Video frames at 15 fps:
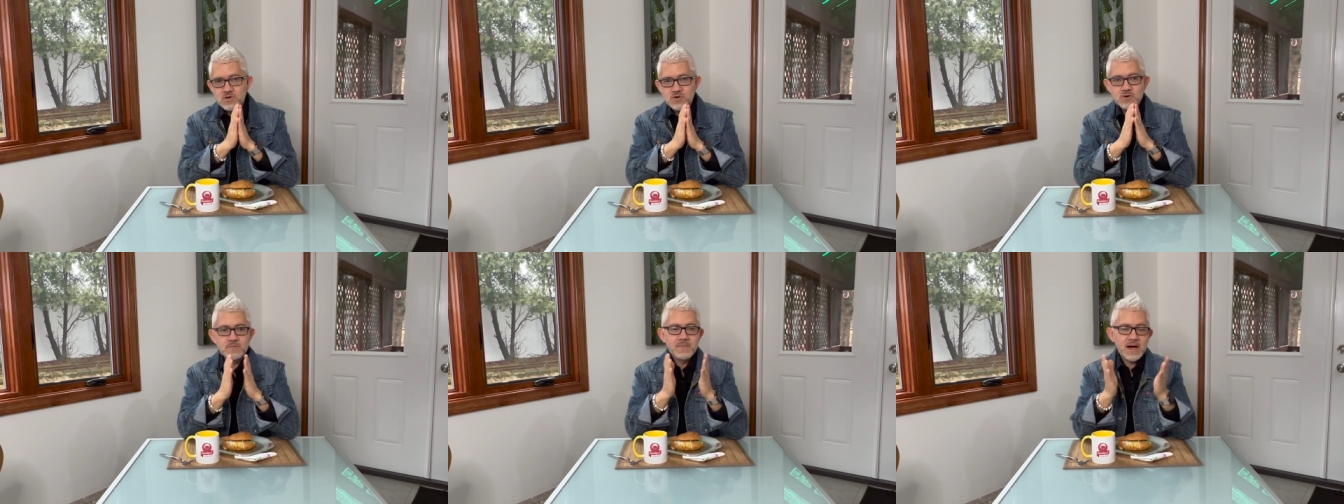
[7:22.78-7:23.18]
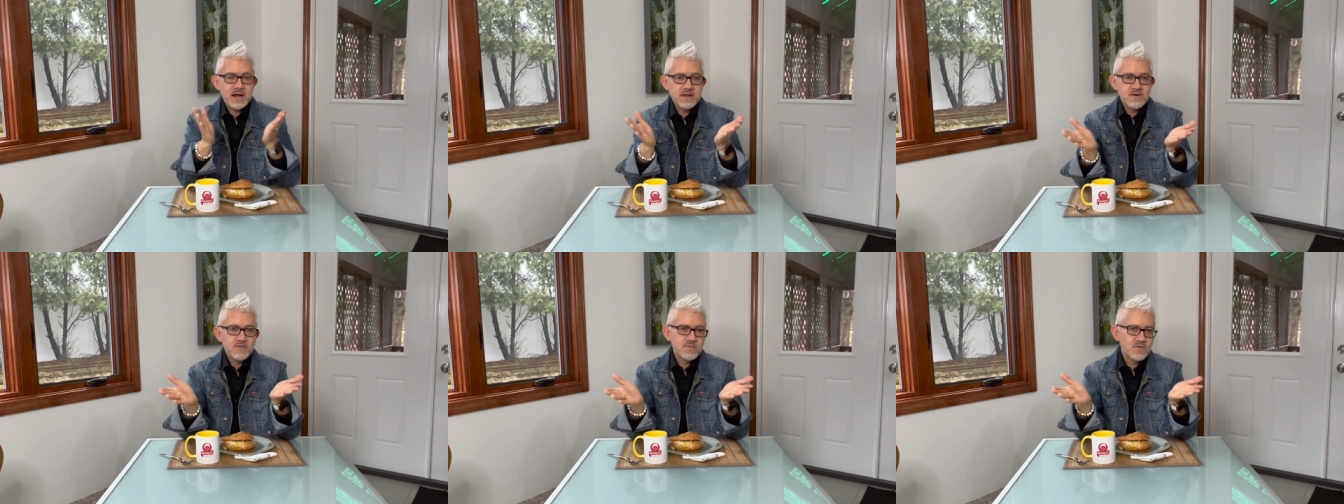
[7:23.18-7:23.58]
your
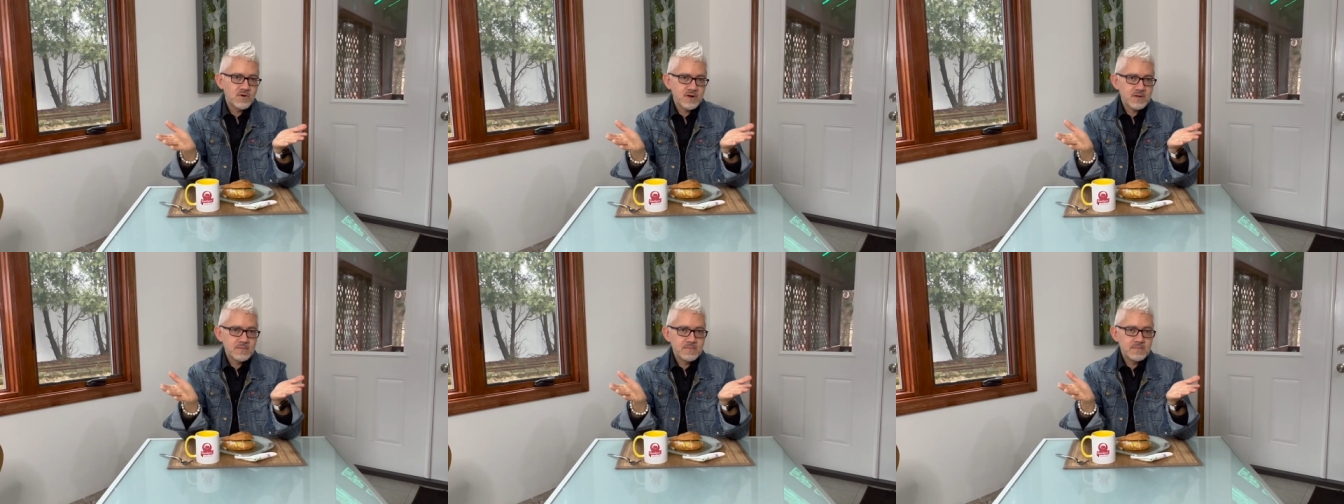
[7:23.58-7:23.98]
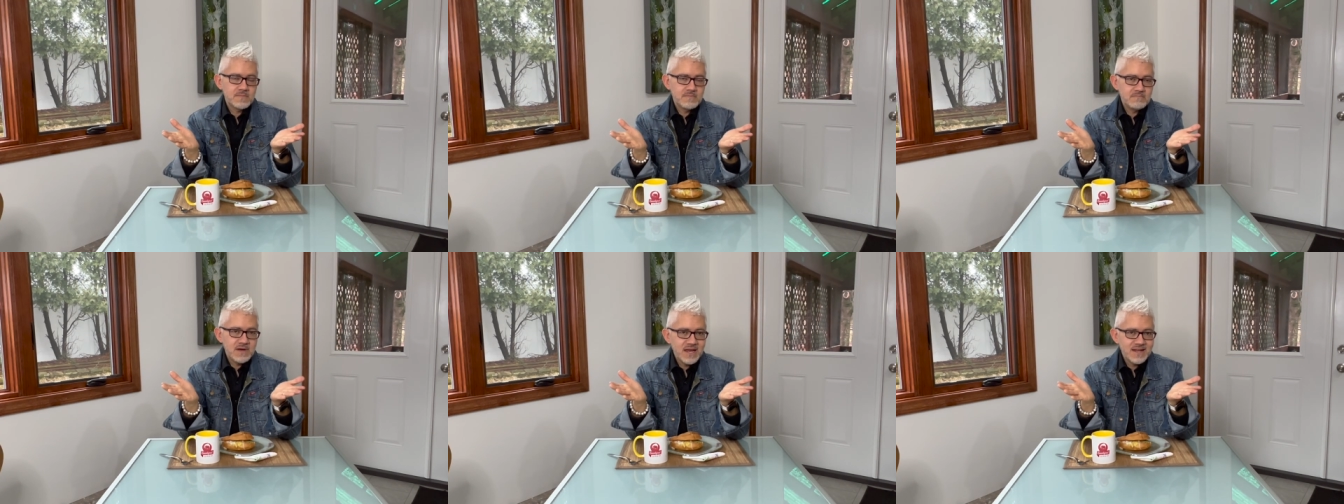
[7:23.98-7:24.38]
body of work
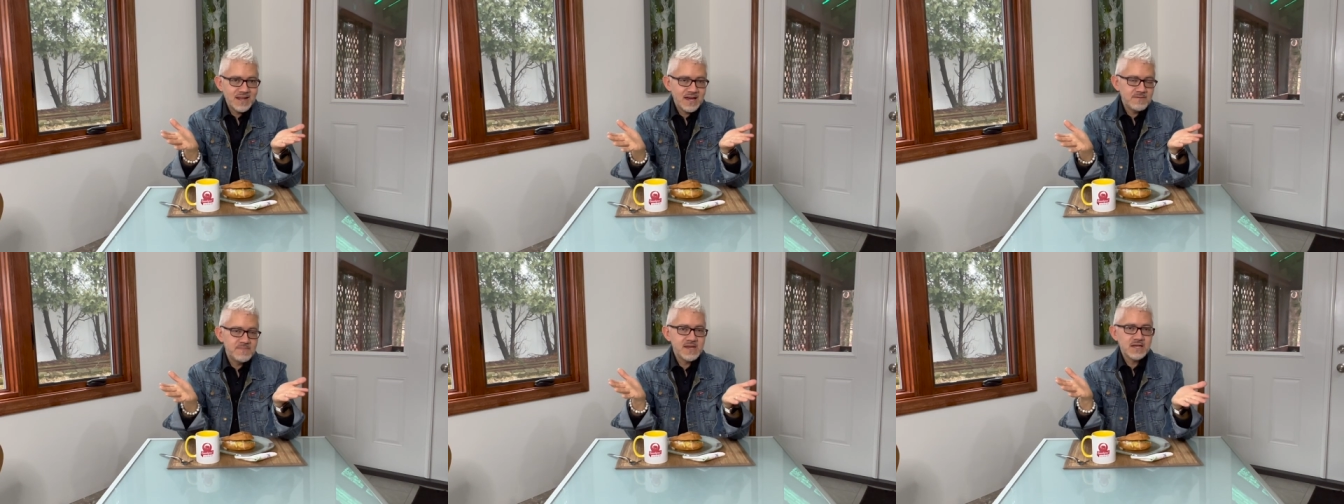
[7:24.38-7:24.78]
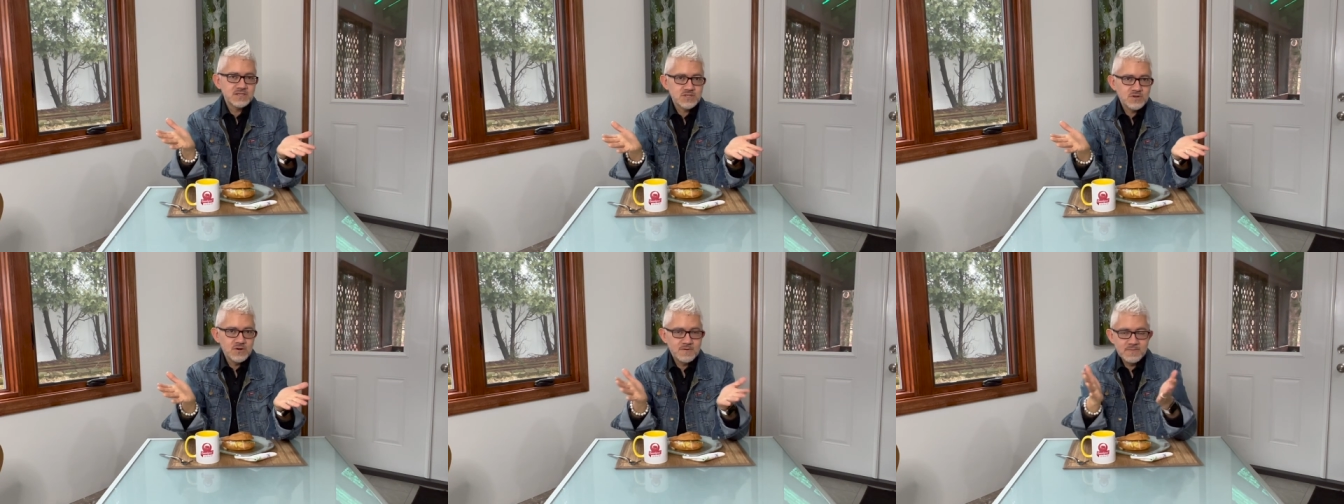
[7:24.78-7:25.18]
may not be
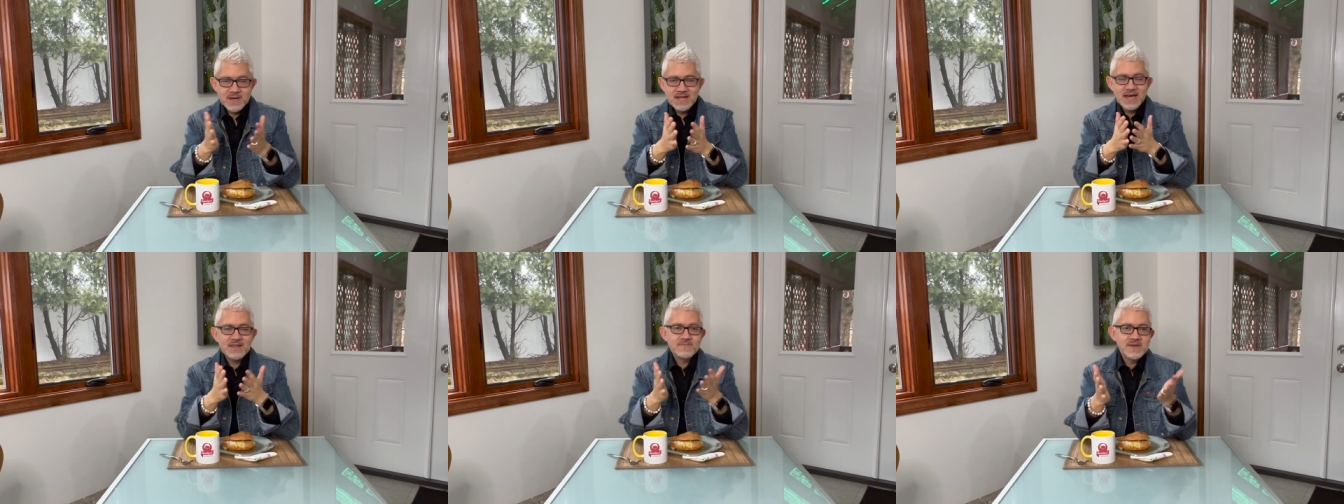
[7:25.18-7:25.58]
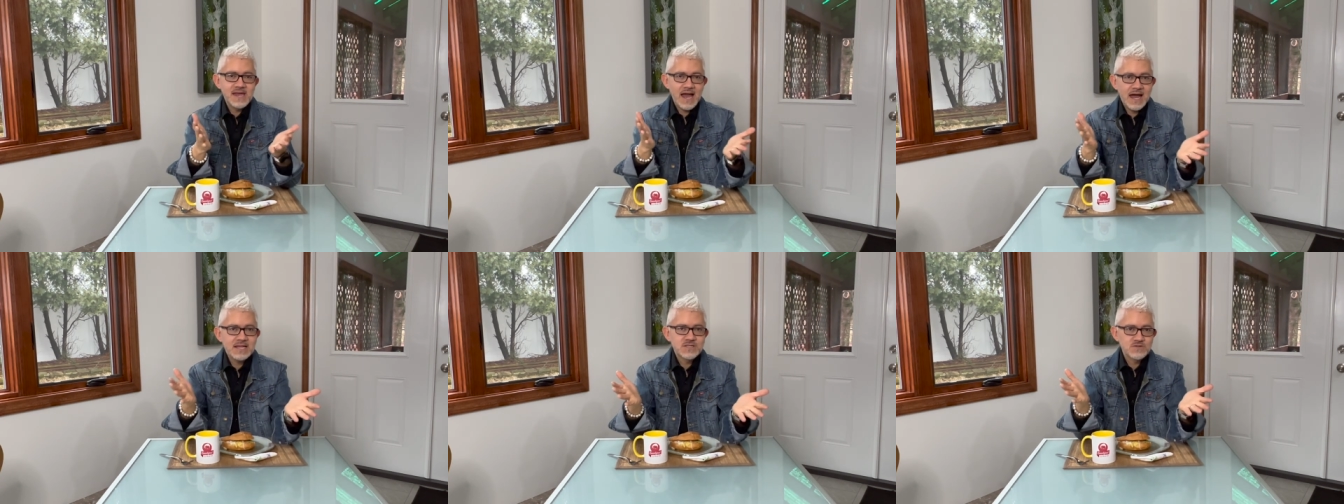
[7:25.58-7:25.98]
as good, may not be
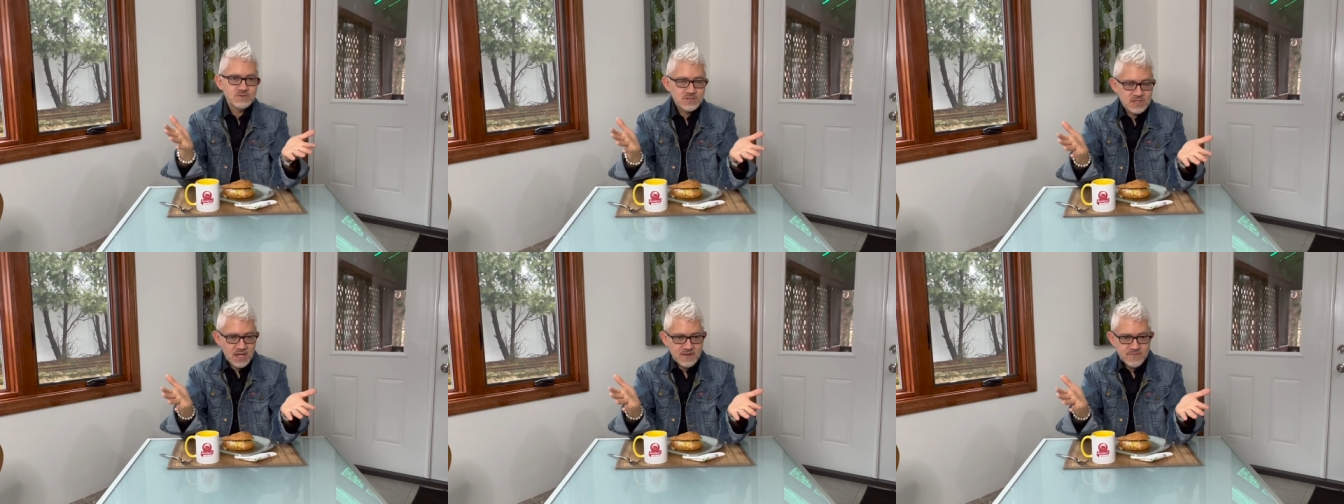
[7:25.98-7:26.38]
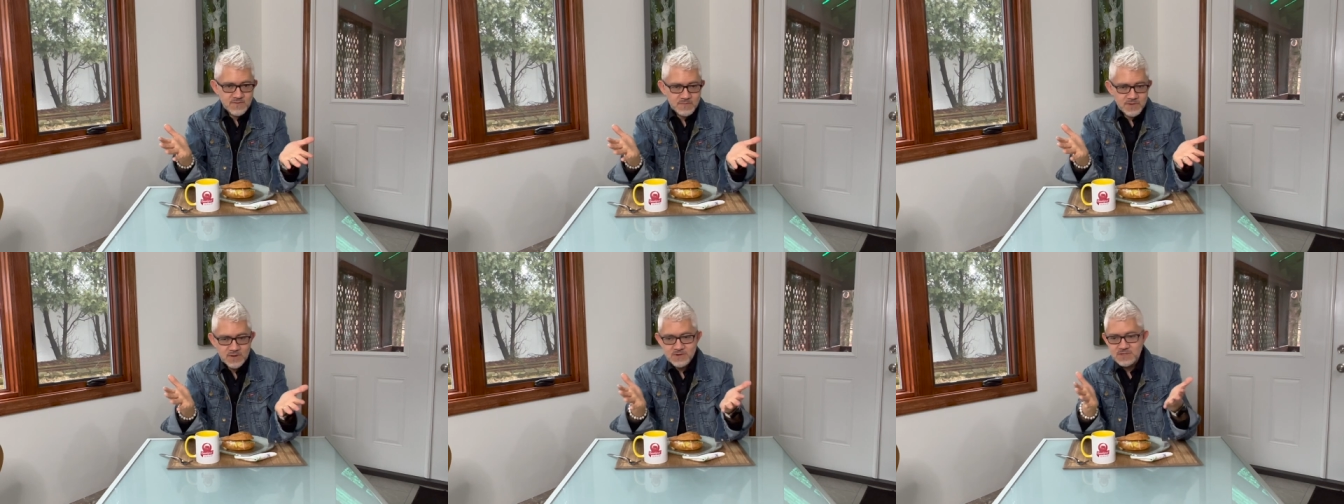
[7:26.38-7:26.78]
as
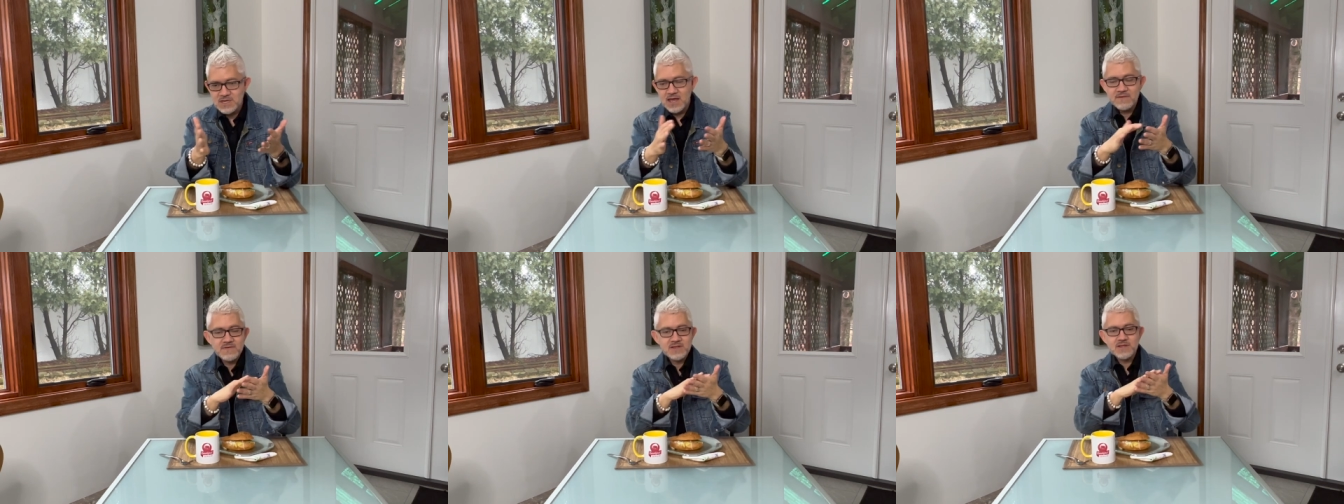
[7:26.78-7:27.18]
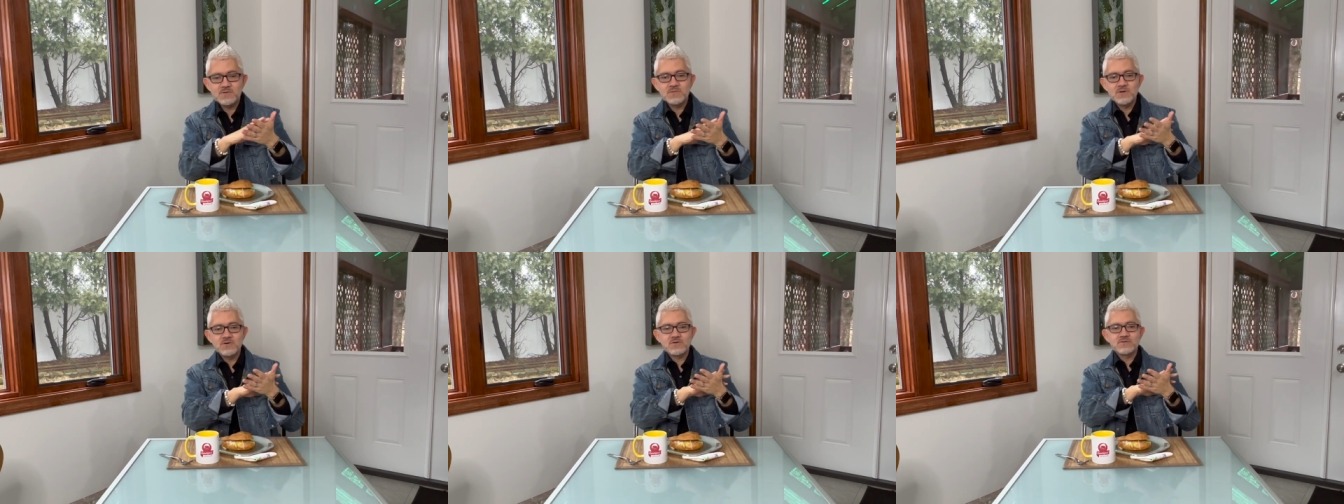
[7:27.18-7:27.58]
successful, because everything
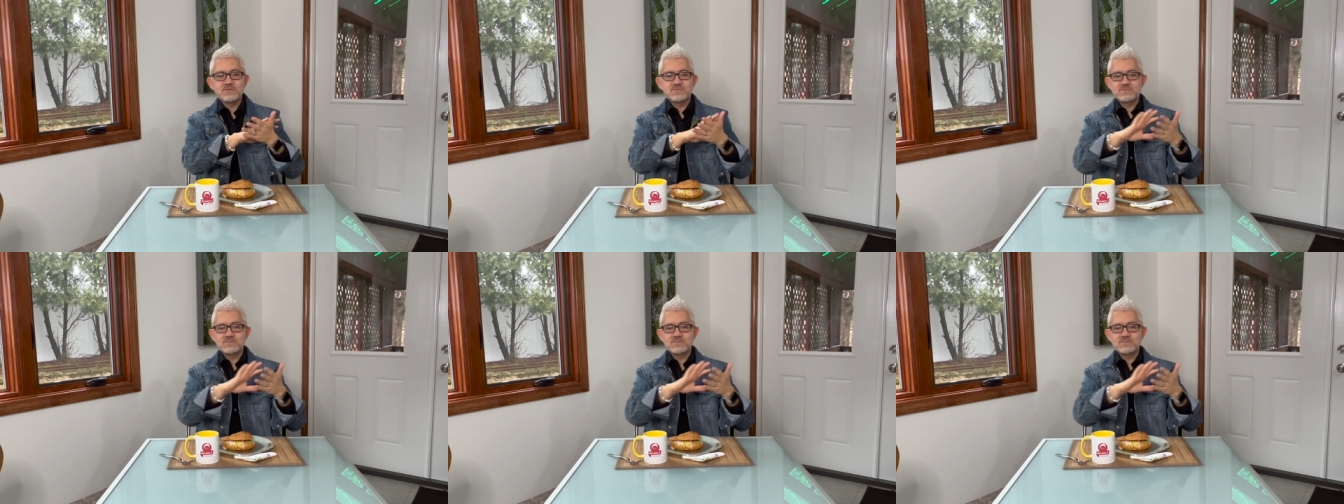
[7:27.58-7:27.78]
will look